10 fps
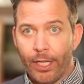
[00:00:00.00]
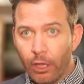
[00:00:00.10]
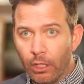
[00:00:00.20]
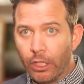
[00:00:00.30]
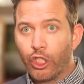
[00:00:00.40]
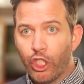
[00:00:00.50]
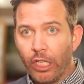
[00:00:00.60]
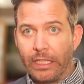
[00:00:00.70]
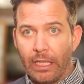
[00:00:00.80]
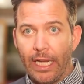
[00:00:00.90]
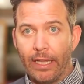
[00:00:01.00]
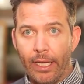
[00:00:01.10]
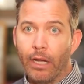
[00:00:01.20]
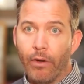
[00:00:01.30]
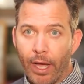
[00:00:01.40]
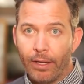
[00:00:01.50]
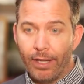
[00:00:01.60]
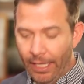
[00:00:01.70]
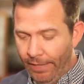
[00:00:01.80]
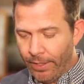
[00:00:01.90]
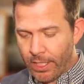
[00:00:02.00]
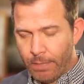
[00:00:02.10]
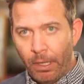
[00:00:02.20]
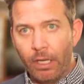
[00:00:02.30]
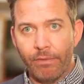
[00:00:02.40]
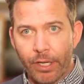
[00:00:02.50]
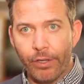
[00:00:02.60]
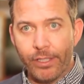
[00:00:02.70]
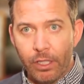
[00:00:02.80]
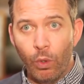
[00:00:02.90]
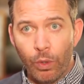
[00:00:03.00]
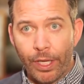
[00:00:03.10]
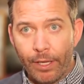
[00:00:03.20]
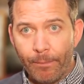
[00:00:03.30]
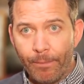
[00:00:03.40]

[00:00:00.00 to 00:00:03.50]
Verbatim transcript: It looked just like the internet, it even spun very slowly.